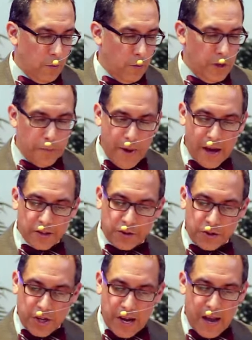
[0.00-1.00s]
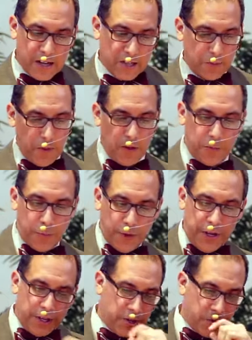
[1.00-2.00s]
When Pastor Jay asked me to
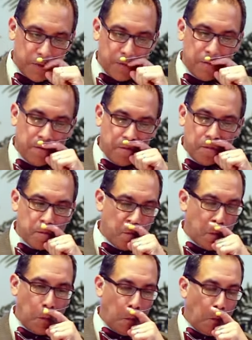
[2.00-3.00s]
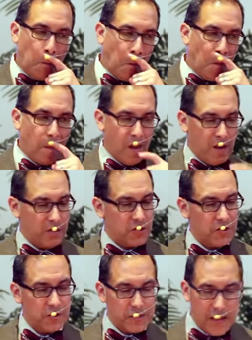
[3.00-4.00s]
preach, a
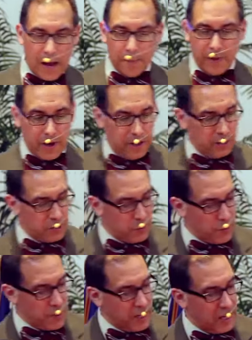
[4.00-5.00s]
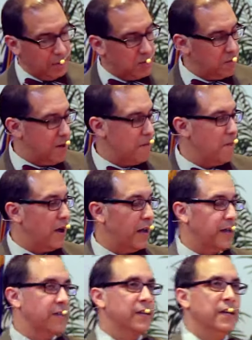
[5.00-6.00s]
certain topic and a story came to my
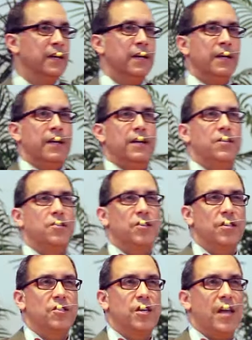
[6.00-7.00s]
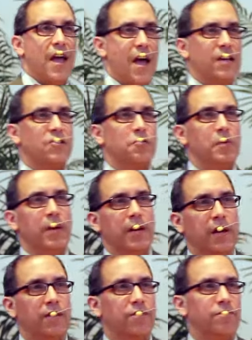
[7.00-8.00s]
mind. And since he asked me,
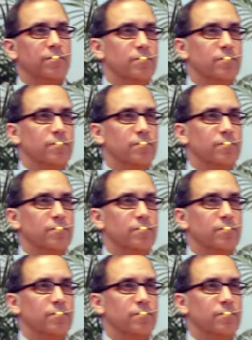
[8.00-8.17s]
and I